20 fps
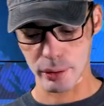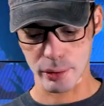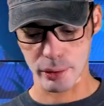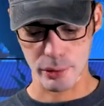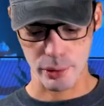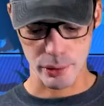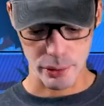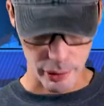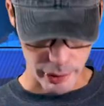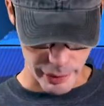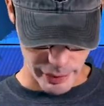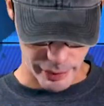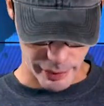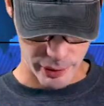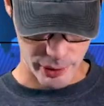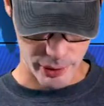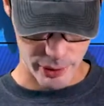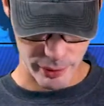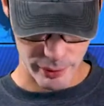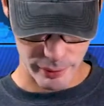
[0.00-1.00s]

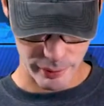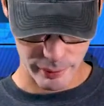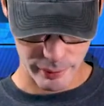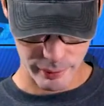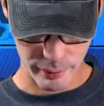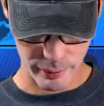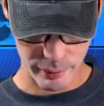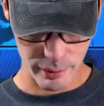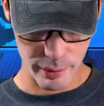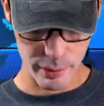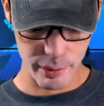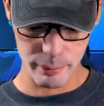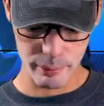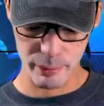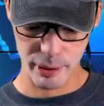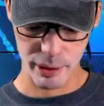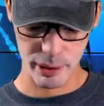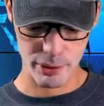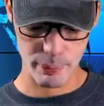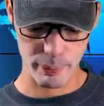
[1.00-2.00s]
Great.
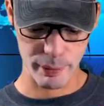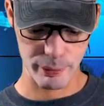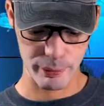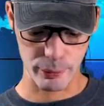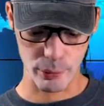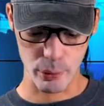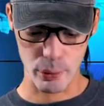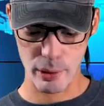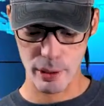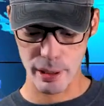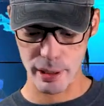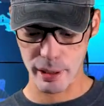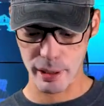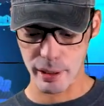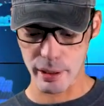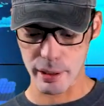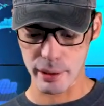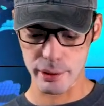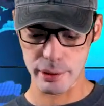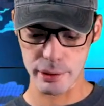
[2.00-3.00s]
Because
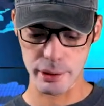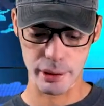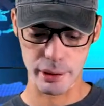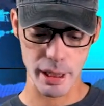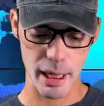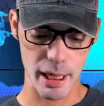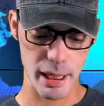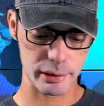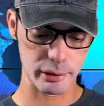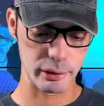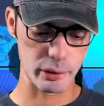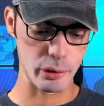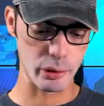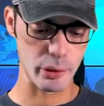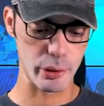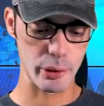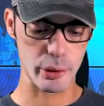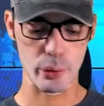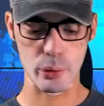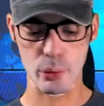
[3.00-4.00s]
before you got
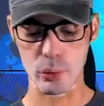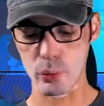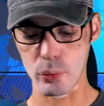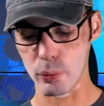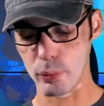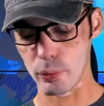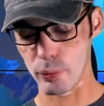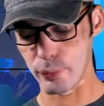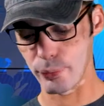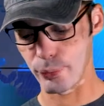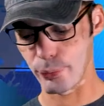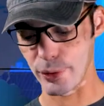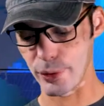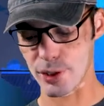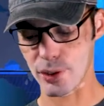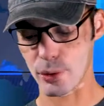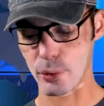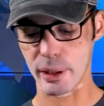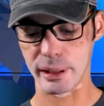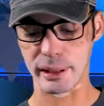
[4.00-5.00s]
no
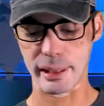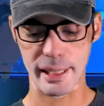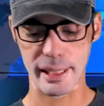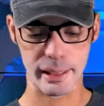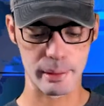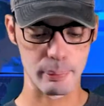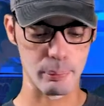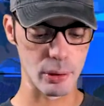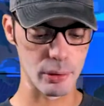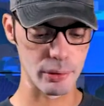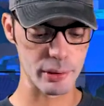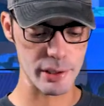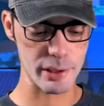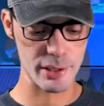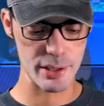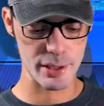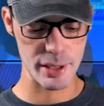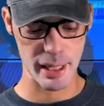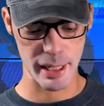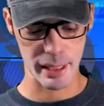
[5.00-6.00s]
physical attack
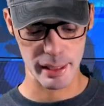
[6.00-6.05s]
bonus,